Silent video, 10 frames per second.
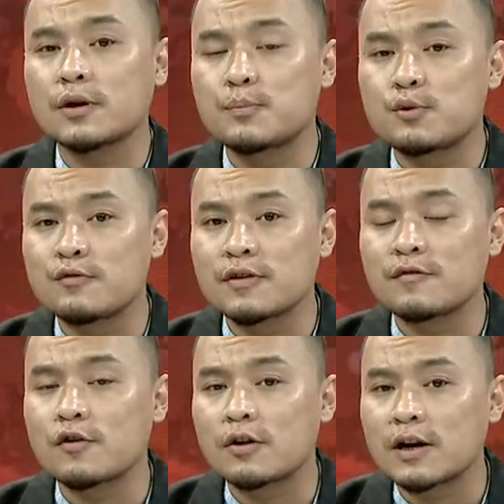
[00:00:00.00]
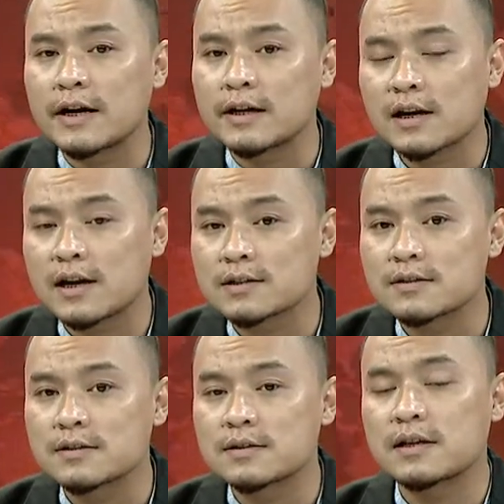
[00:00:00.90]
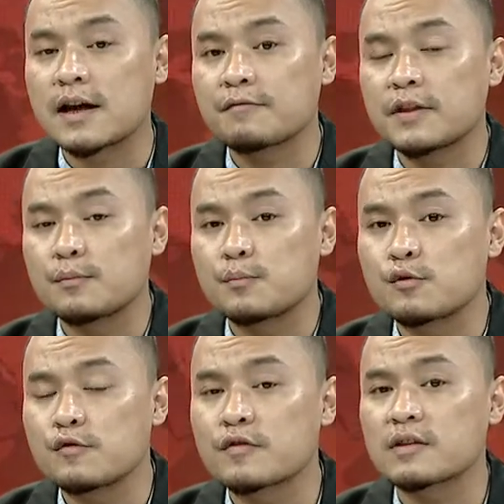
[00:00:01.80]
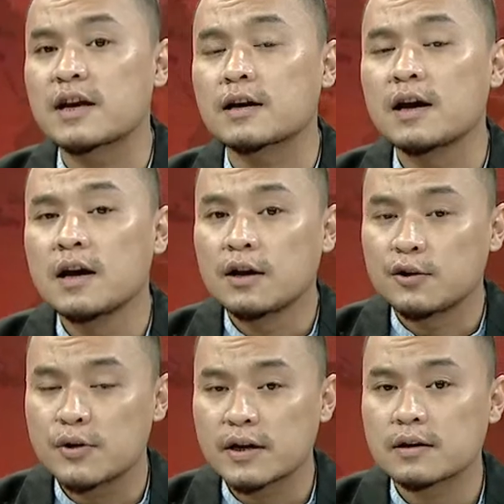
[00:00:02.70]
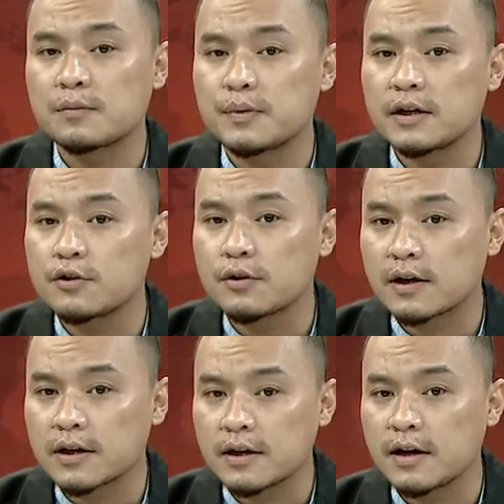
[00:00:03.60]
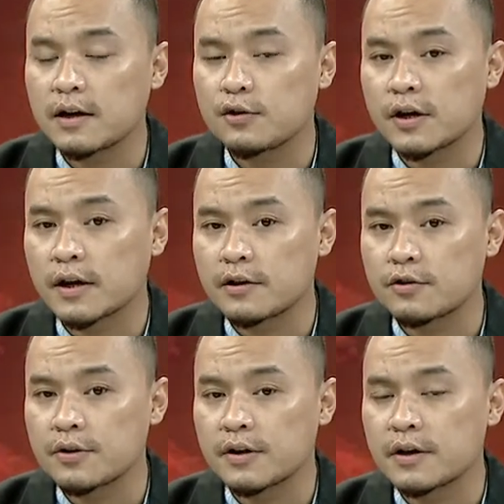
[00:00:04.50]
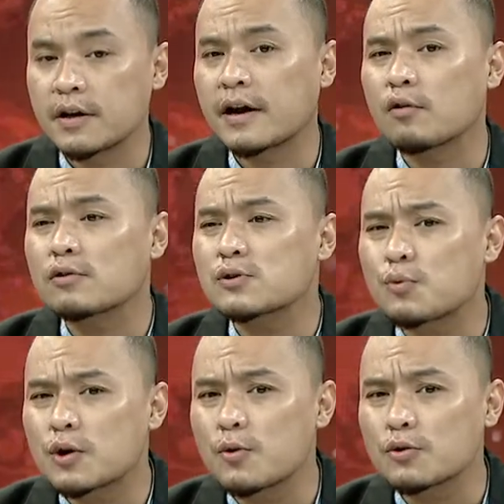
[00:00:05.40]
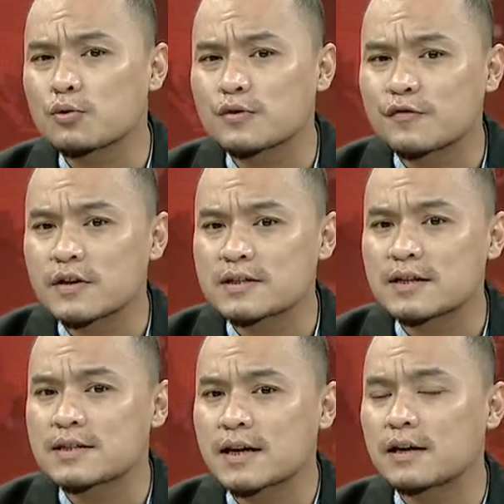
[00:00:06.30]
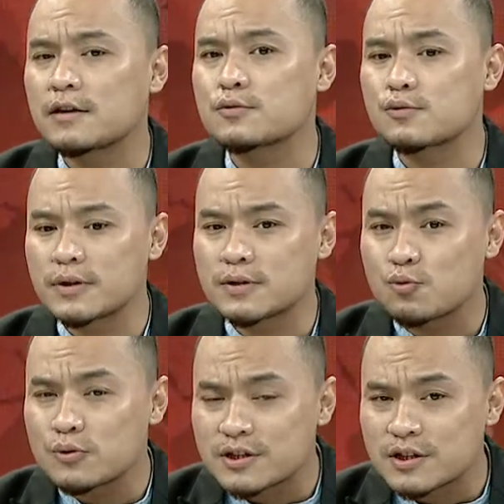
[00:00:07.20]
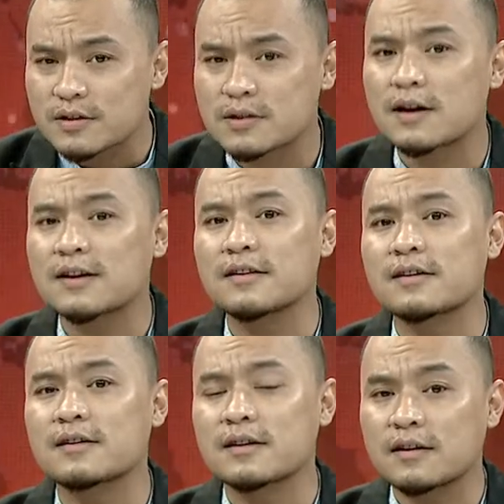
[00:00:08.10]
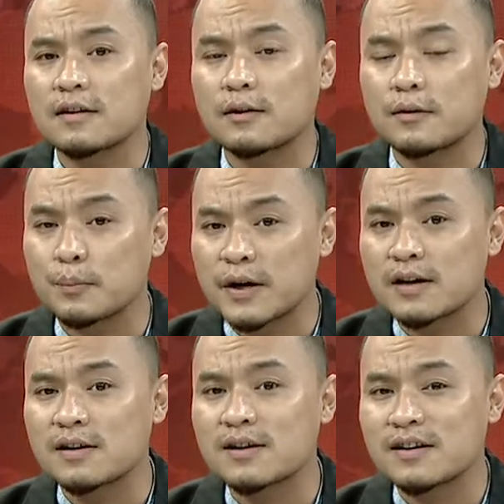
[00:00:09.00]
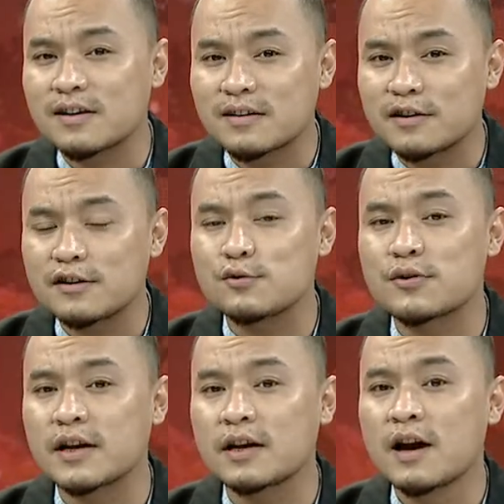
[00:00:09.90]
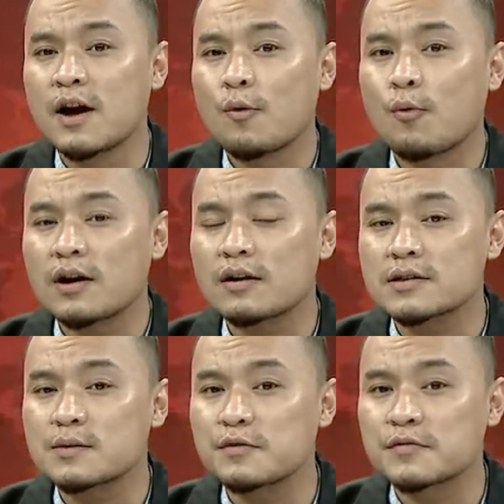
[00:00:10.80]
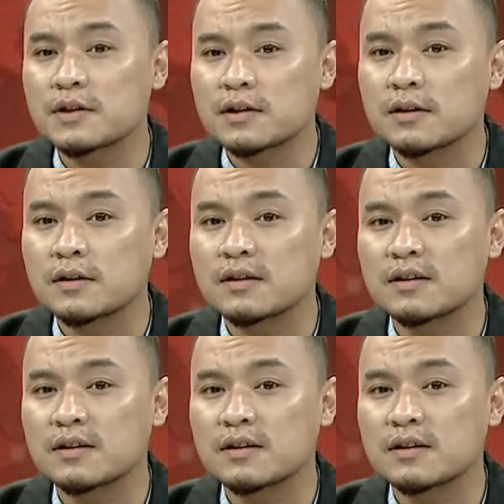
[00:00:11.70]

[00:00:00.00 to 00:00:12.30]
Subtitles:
approval for online classes? Have they approved that you can complete your year and you can get your degree? And also, what about those first and second year students who just started their medical career in Ukraine? What are some of the